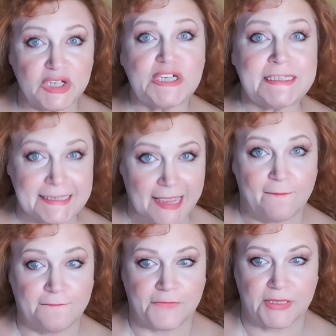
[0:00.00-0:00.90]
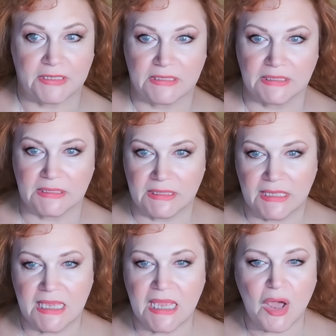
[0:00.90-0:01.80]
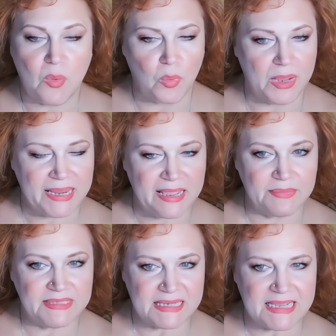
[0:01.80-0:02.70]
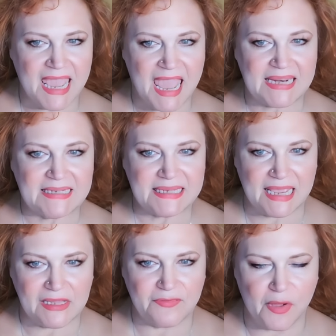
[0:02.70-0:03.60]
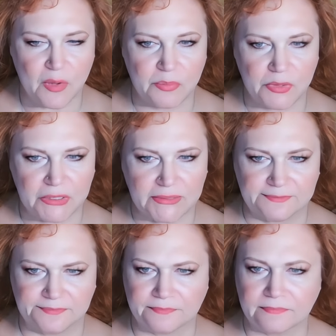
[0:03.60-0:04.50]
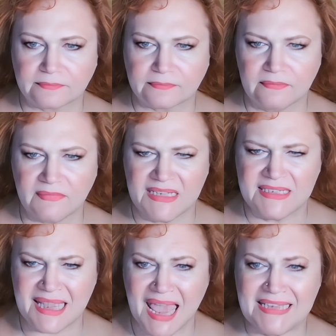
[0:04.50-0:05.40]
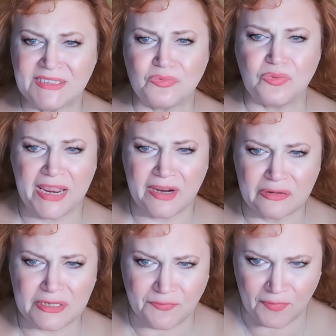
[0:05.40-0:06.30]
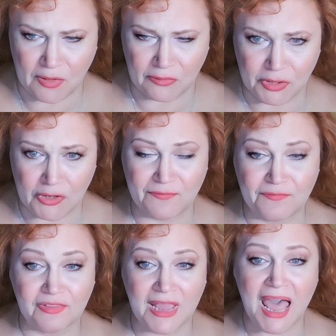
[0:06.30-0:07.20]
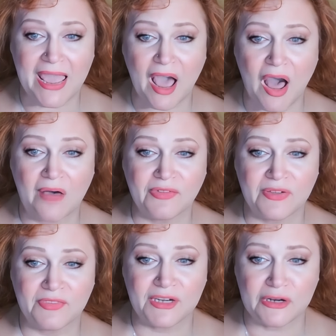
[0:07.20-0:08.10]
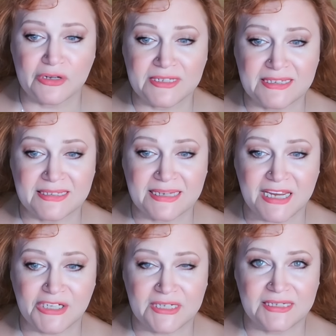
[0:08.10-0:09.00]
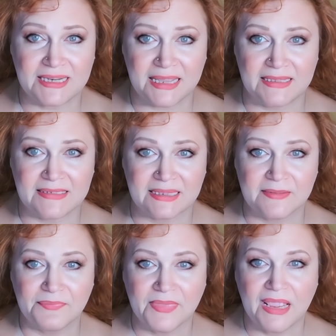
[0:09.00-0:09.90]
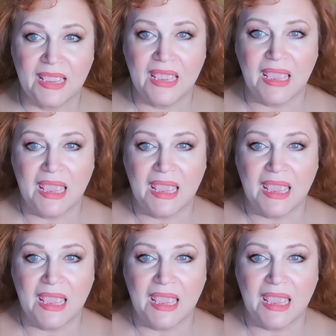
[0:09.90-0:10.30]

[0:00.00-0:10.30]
hands to yourself. One MD had a telephone book sized records folder fly off of the nurse's station desk.